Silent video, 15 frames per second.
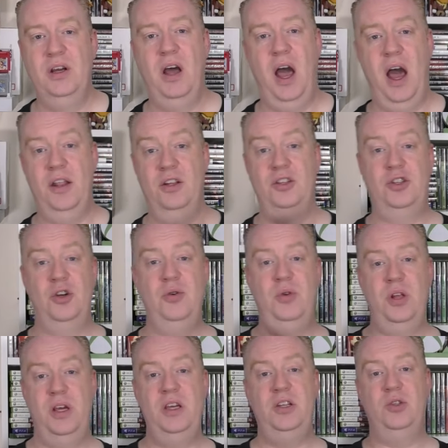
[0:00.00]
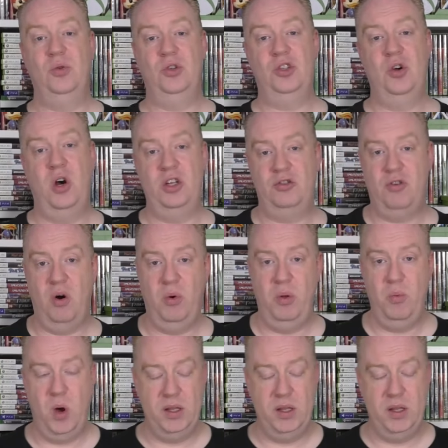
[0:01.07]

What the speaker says: the 2D sort of side-scrolling